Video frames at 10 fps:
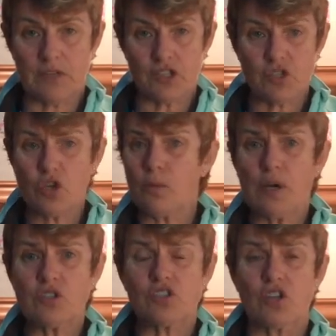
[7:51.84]
So your
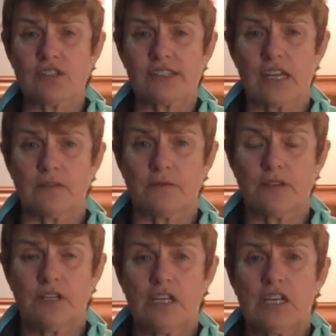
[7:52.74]
opponent's not safe.
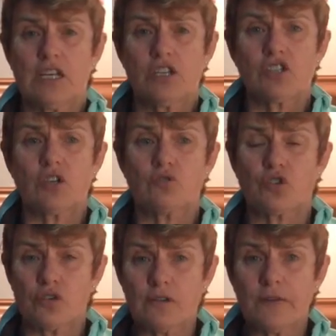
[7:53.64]
So
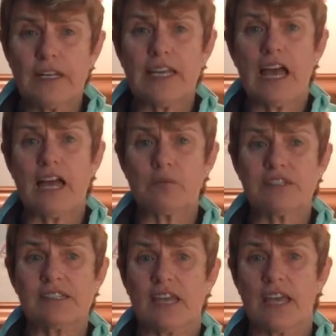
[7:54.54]
truthfully, I would
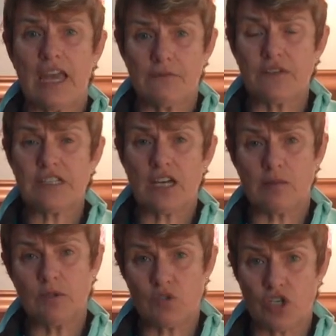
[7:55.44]
say every
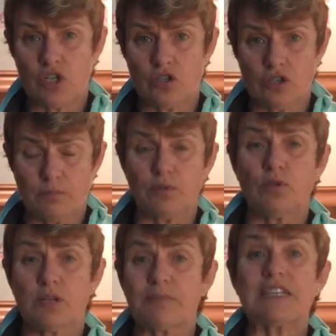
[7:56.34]
time you turn on the
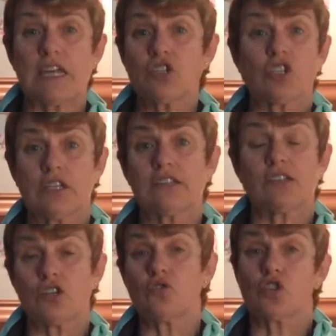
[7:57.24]
ball, the potential is
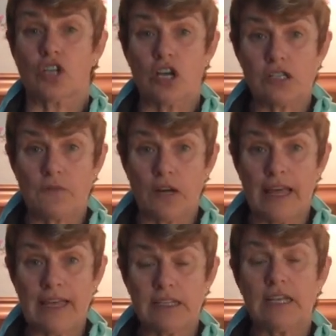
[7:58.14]
that you should ask for a
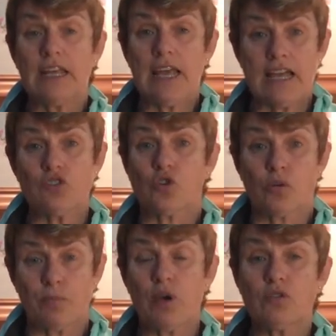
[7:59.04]
let and your
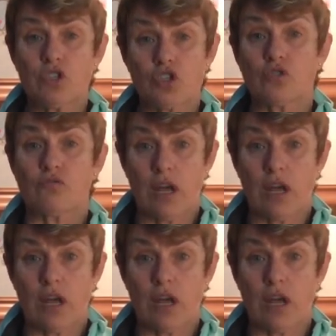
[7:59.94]
opponent should